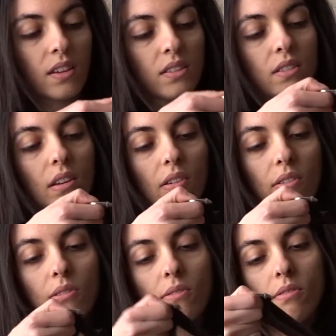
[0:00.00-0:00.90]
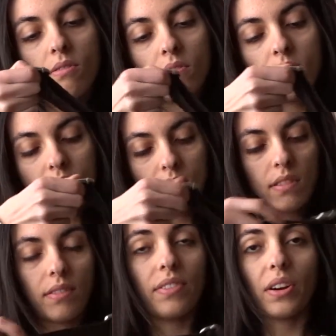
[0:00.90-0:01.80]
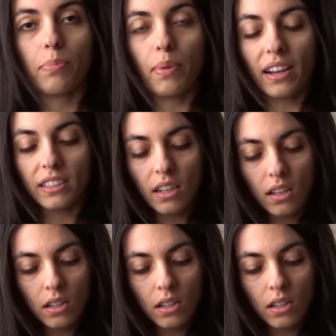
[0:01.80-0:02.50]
so very practical